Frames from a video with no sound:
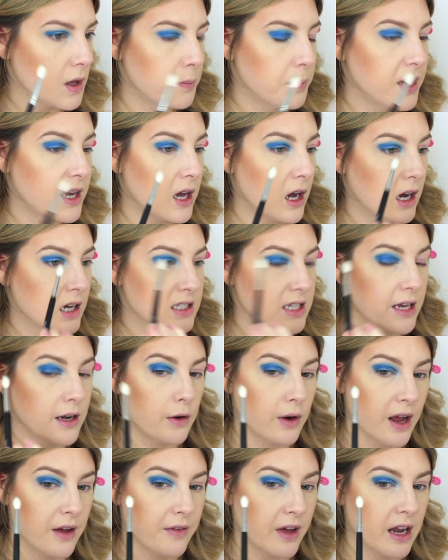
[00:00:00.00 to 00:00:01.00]
because I
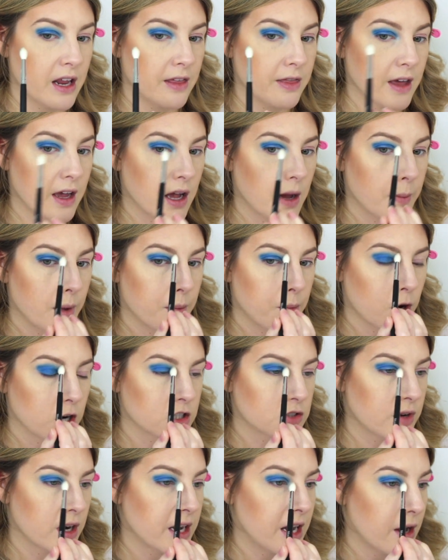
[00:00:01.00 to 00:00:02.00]
don't have anything on my
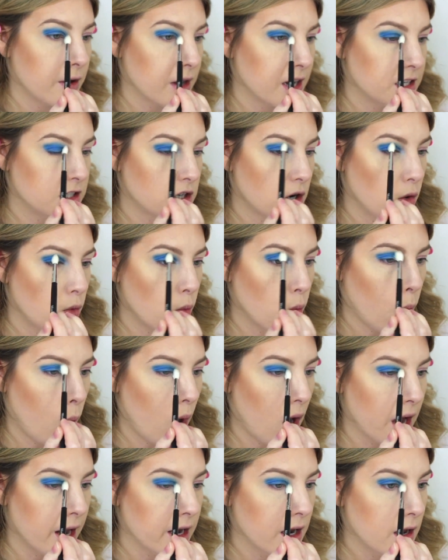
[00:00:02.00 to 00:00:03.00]
brush right now and I don't
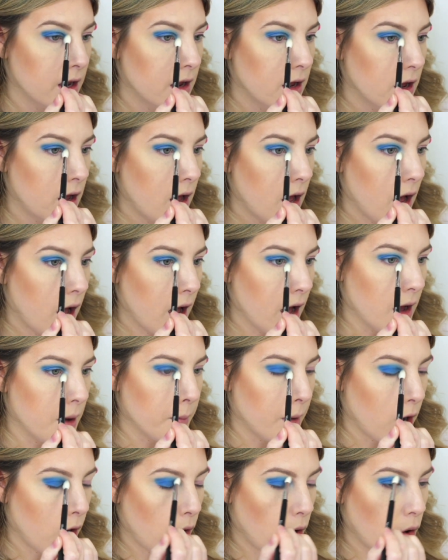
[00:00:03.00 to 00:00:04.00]
want
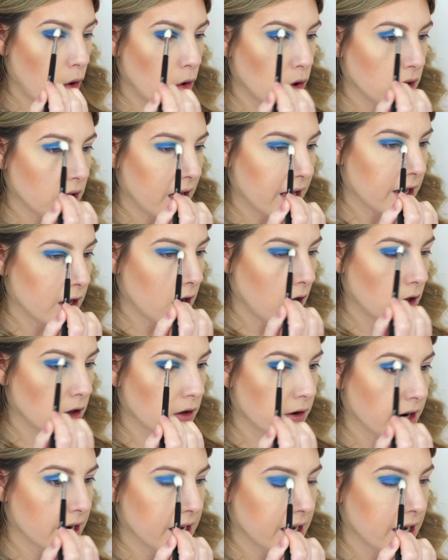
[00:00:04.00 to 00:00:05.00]
a whole lot of
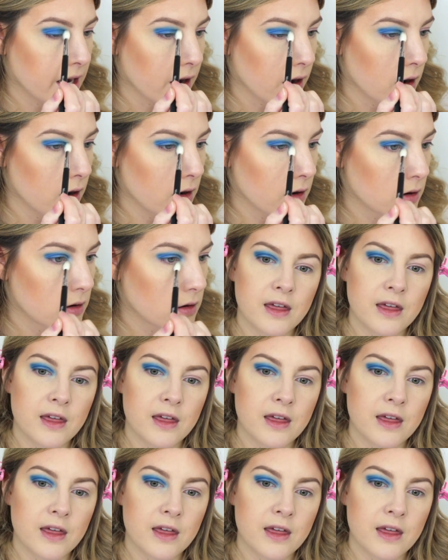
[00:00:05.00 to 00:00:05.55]
color in here.